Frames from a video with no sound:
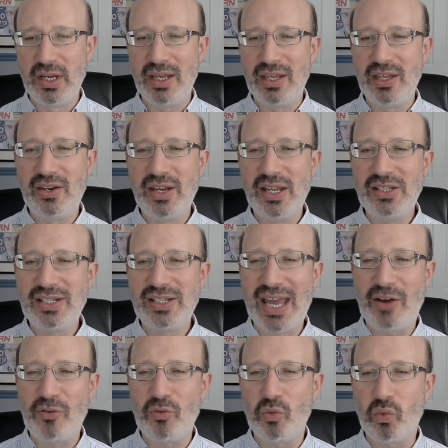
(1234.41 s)
You need to
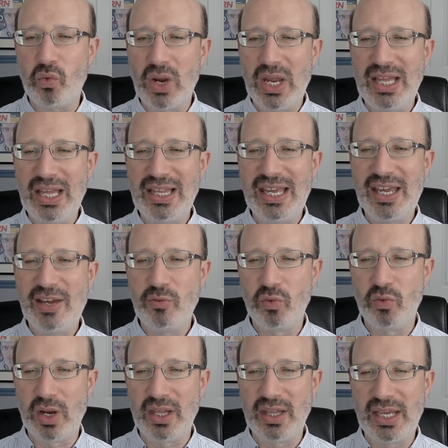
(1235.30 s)
get really,
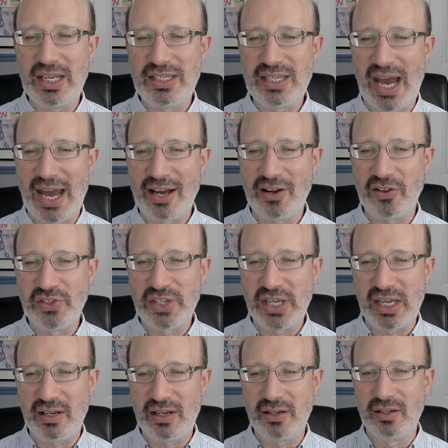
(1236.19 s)
really dialed
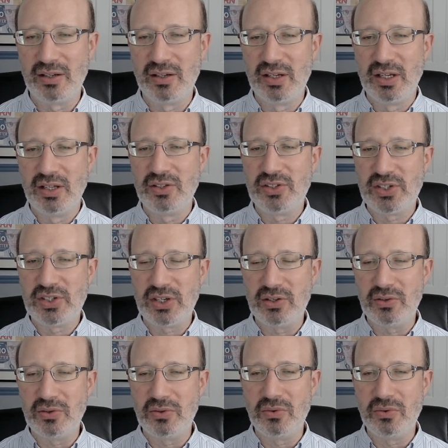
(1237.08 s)
in
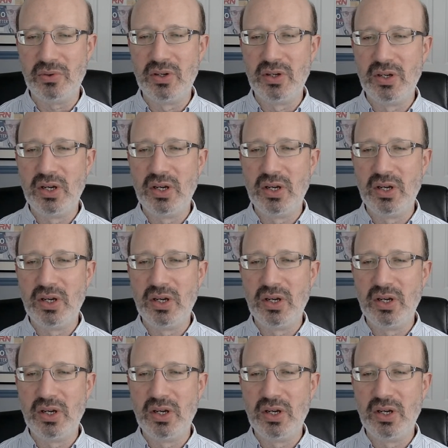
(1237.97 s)
to